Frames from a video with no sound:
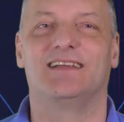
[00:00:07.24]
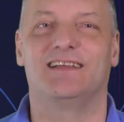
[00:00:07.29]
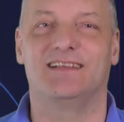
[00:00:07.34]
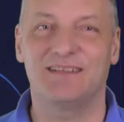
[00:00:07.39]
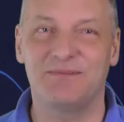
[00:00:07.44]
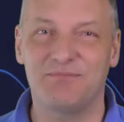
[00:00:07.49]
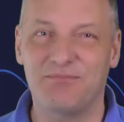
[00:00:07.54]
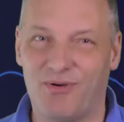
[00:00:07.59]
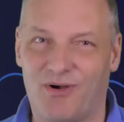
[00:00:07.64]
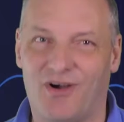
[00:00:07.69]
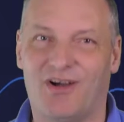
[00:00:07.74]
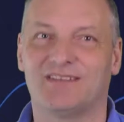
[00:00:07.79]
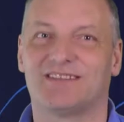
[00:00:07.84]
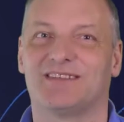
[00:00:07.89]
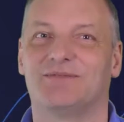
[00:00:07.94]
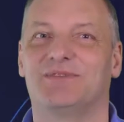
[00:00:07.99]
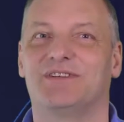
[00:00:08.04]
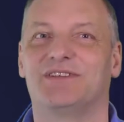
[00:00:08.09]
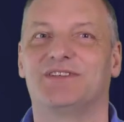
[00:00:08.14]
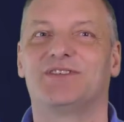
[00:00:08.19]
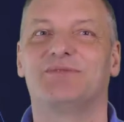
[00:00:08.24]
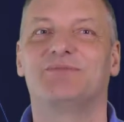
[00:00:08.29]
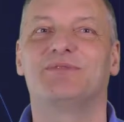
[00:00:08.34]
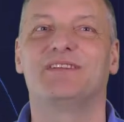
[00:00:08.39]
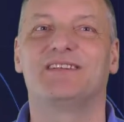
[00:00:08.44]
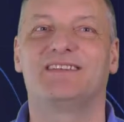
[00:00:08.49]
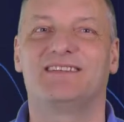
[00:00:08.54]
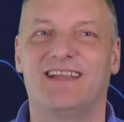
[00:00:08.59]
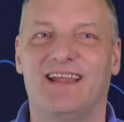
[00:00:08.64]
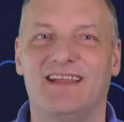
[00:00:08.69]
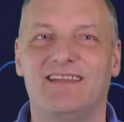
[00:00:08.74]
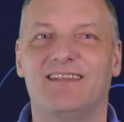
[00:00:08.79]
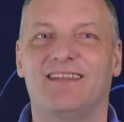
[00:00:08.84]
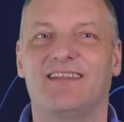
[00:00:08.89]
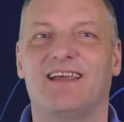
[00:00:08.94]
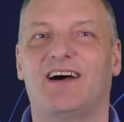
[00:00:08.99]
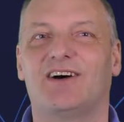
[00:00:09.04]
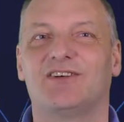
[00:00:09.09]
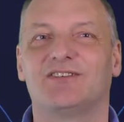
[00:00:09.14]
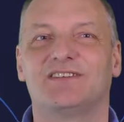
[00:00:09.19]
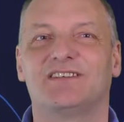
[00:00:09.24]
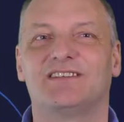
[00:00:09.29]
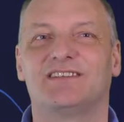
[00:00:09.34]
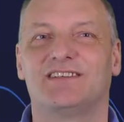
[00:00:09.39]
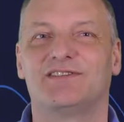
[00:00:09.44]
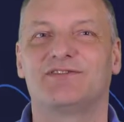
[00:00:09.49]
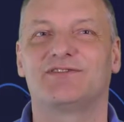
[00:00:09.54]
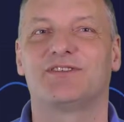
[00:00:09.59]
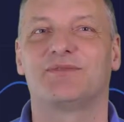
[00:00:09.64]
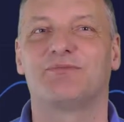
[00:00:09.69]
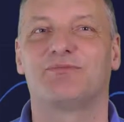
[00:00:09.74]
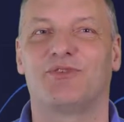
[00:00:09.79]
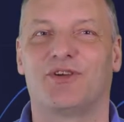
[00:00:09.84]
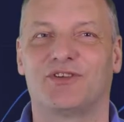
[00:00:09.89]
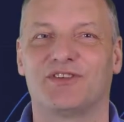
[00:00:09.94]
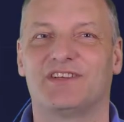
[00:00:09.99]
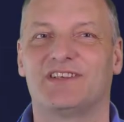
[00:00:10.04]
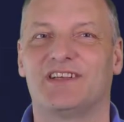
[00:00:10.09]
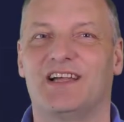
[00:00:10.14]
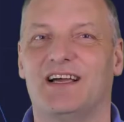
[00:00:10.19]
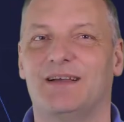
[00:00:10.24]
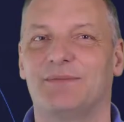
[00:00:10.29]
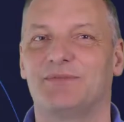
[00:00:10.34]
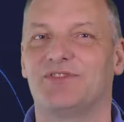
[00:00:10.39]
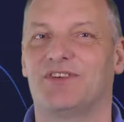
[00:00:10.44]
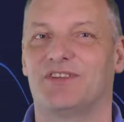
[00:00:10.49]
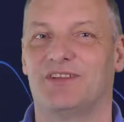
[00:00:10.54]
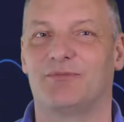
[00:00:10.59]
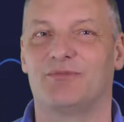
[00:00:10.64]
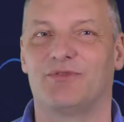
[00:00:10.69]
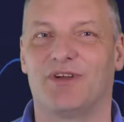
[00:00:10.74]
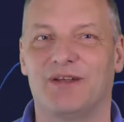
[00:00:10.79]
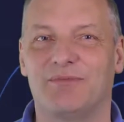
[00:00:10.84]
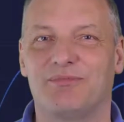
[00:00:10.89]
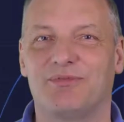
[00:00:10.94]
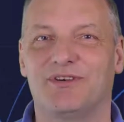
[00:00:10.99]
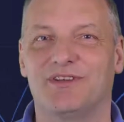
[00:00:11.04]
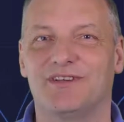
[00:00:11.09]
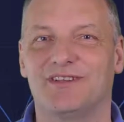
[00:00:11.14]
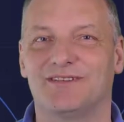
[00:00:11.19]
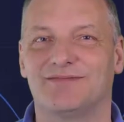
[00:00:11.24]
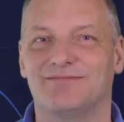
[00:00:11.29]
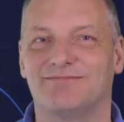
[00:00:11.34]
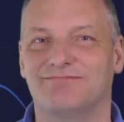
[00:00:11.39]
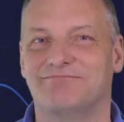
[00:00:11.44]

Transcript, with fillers: Is it possible to build 10,000 different prototypes on a breadboard?